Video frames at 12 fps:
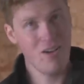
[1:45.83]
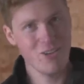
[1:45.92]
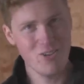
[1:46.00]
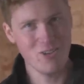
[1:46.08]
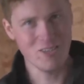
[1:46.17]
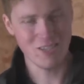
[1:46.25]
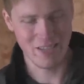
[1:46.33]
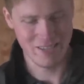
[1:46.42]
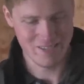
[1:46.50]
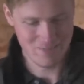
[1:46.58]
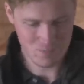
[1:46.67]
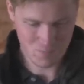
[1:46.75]
Good, isn't it?
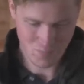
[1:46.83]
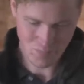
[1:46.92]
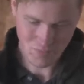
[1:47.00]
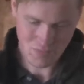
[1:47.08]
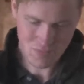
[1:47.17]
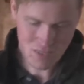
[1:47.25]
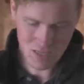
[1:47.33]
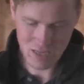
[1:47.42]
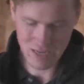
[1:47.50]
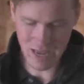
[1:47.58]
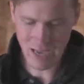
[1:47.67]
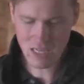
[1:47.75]

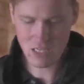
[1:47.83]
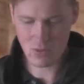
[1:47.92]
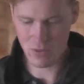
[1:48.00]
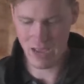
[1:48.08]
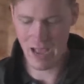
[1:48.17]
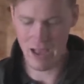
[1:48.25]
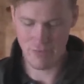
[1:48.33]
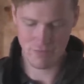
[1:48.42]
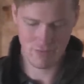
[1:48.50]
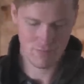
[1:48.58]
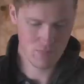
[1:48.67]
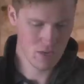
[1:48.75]
Next, we
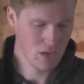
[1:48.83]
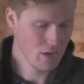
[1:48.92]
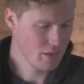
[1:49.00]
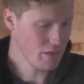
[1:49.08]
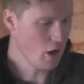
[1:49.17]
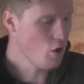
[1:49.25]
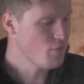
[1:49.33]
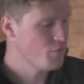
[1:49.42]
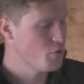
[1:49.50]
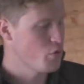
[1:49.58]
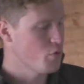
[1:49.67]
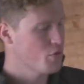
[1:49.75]
have the
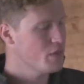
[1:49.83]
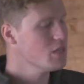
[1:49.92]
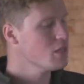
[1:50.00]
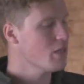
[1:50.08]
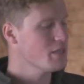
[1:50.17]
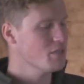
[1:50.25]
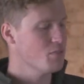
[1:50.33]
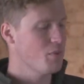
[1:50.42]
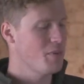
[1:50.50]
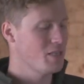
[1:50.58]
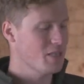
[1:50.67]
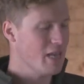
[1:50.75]
overview. This license
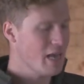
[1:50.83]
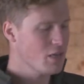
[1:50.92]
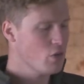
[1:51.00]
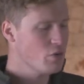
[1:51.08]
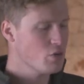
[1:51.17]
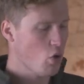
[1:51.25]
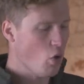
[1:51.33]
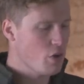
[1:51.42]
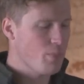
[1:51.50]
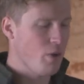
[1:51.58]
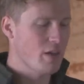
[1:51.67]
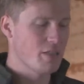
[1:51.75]
permits landowners,
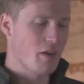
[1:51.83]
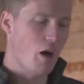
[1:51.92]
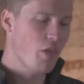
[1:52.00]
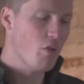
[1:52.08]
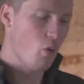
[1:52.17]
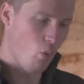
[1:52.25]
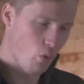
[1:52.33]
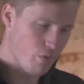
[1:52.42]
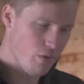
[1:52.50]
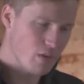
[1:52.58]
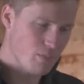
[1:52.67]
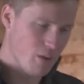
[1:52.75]
occupiers, and other
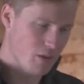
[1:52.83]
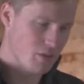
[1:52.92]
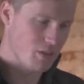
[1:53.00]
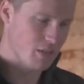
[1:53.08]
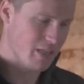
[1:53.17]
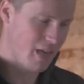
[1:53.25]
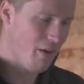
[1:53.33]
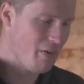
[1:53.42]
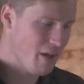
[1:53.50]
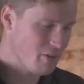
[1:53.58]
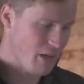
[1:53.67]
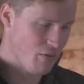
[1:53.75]
authorized persons to
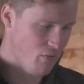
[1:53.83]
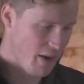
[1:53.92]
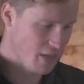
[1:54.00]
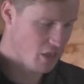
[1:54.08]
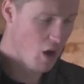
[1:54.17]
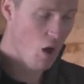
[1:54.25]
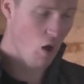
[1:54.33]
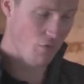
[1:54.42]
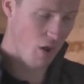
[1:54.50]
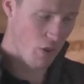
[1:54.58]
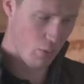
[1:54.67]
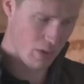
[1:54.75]
carry out a range of
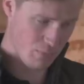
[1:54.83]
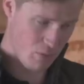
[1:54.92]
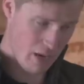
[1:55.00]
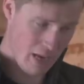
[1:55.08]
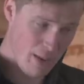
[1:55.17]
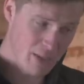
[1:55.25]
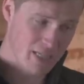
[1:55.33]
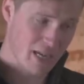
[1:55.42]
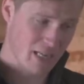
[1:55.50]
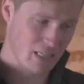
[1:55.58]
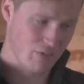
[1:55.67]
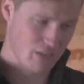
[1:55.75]
otherwise prohibited
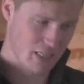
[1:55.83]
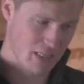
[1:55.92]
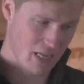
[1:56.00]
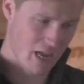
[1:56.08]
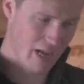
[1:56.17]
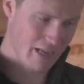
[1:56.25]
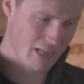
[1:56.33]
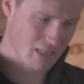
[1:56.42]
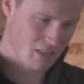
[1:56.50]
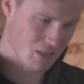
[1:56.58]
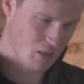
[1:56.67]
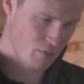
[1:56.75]
activities
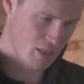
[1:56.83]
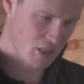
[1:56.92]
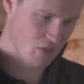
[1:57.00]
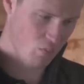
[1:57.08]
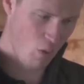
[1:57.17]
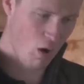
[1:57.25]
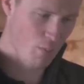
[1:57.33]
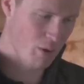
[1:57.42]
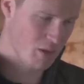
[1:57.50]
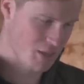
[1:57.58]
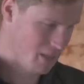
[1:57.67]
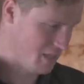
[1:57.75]
against the species of wild
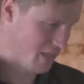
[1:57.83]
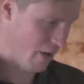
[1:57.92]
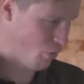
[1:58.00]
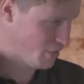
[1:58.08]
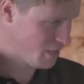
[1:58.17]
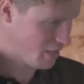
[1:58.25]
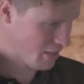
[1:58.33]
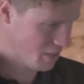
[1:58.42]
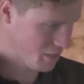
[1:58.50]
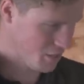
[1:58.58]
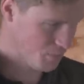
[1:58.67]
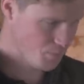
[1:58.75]
birds listed out on this
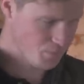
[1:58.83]
license.